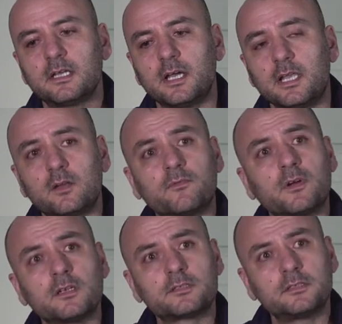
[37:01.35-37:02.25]
a lot of
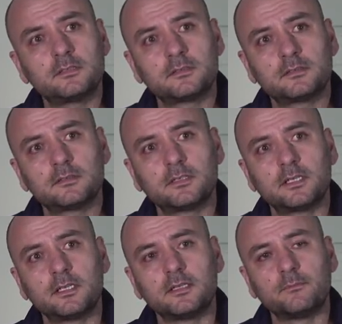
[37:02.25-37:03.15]
culture
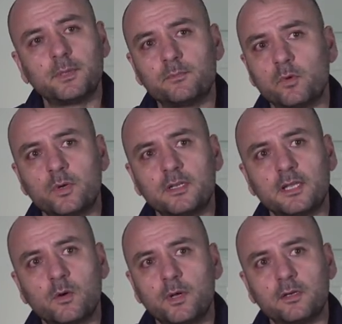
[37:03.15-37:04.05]
and people were not
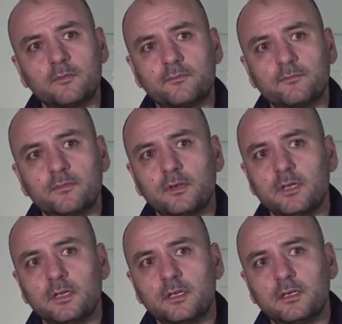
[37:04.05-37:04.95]
aware of
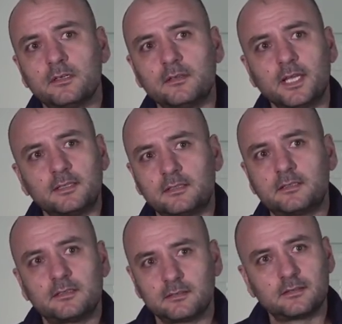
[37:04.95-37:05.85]

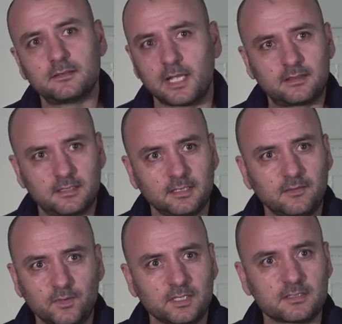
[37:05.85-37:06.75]
that that thing
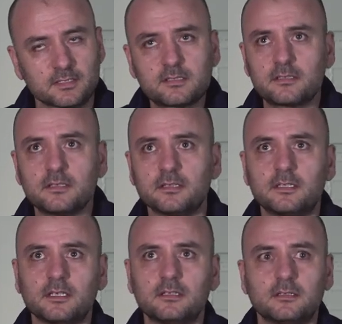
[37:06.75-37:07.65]
even exists
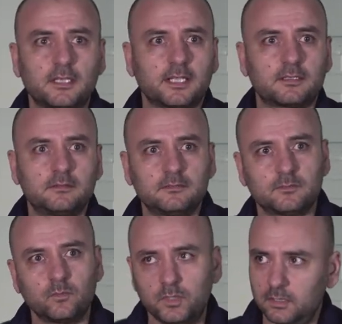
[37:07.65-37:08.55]
until like
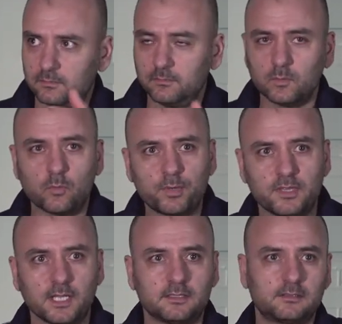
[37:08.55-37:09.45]
we opened
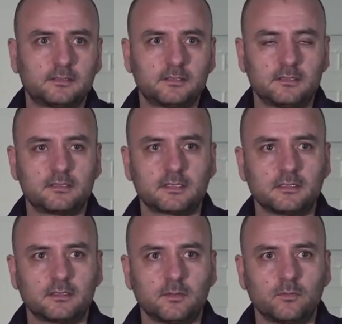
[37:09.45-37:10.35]
that this
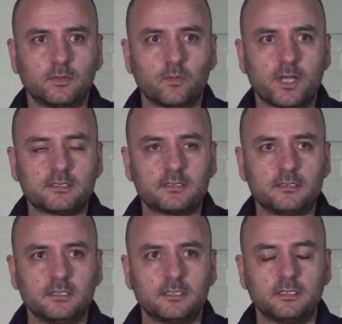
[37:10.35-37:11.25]
center with the YCC
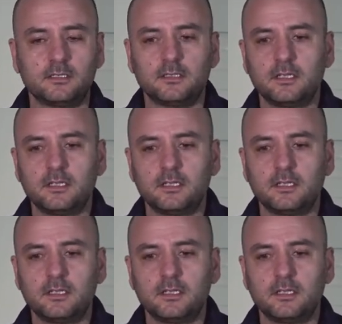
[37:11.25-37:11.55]
here, and